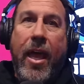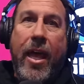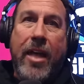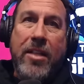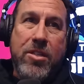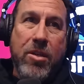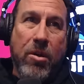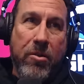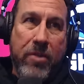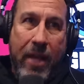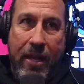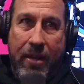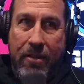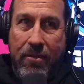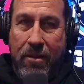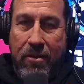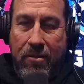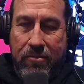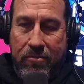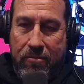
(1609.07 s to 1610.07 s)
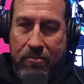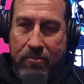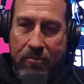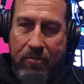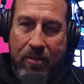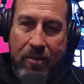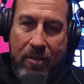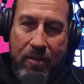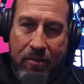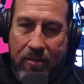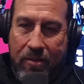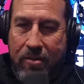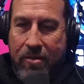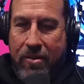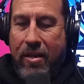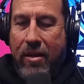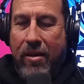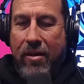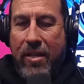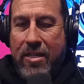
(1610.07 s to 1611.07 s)
and so they, you know,
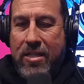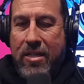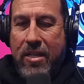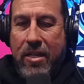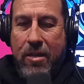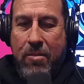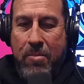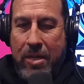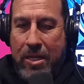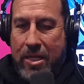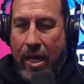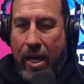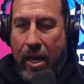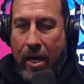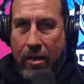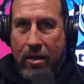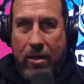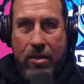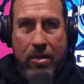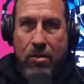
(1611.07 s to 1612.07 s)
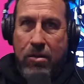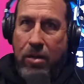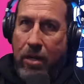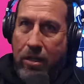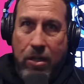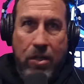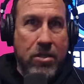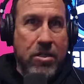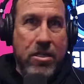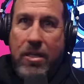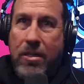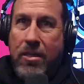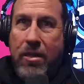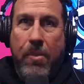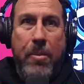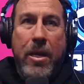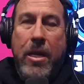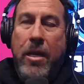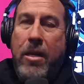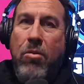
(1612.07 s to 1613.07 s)
they're listening to me talk, and you're and you're sitting
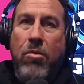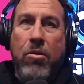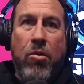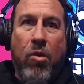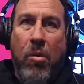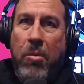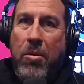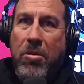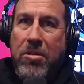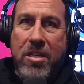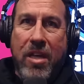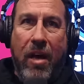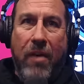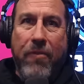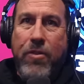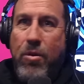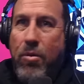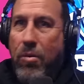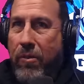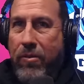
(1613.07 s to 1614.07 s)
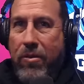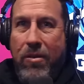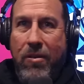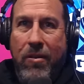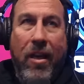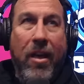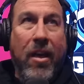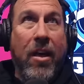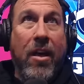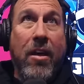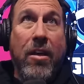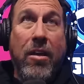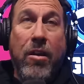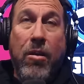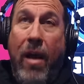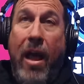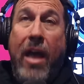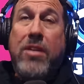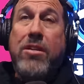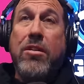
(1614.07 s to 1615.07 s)
there being your normal self. You were,
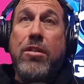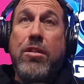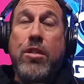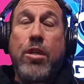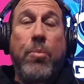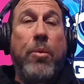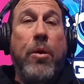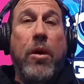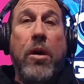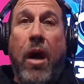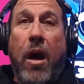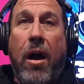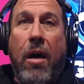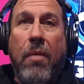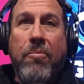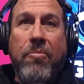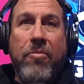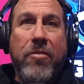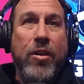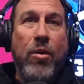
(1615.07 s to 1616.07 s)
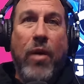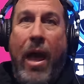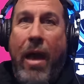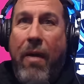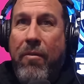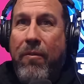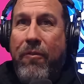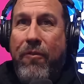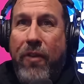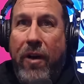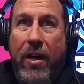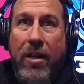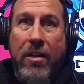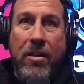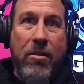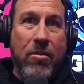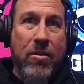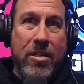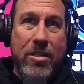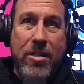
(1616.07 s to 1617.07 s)
you were actually super calm. You were having
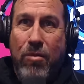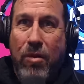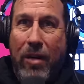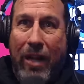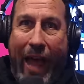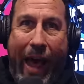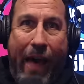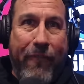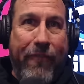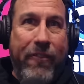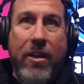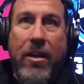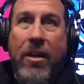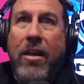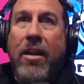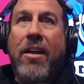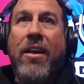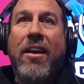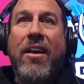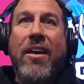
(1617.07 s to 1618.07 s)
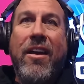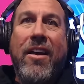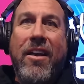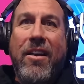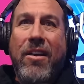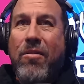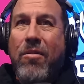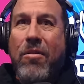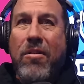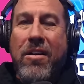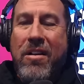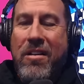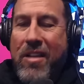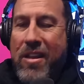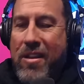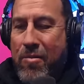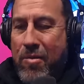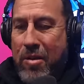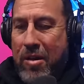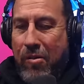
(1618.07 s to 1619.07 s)
fun. You were you were laughing. You were
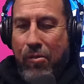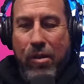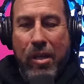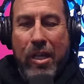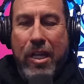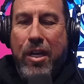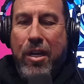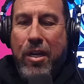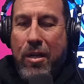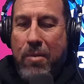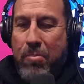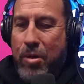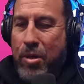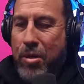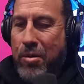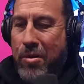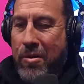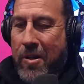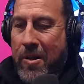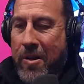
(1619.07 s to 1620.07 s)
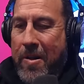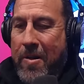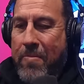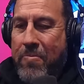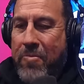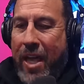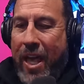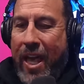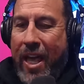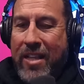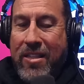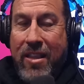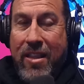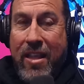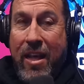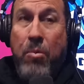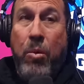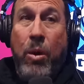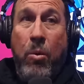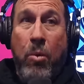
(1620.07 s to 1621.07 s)
you were in a really good mood.
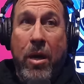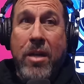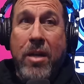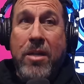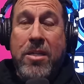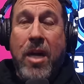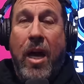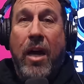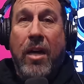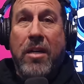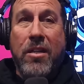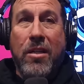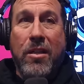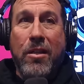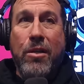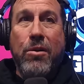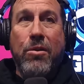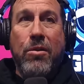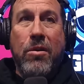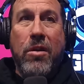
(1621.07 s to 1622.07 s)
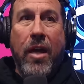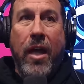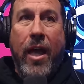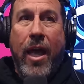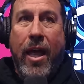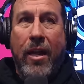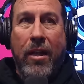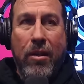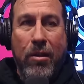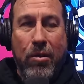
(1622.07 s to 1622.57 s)
And then we went and talked to Luke, and